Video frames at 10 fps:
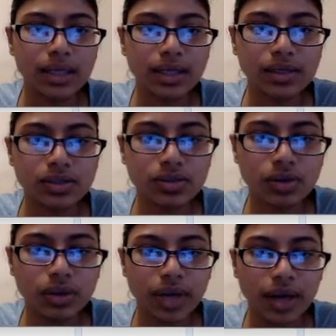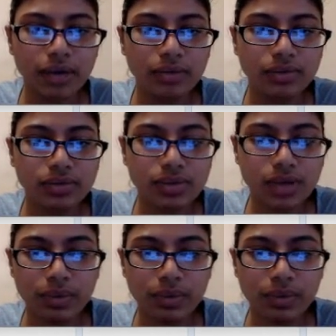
scroll it out so that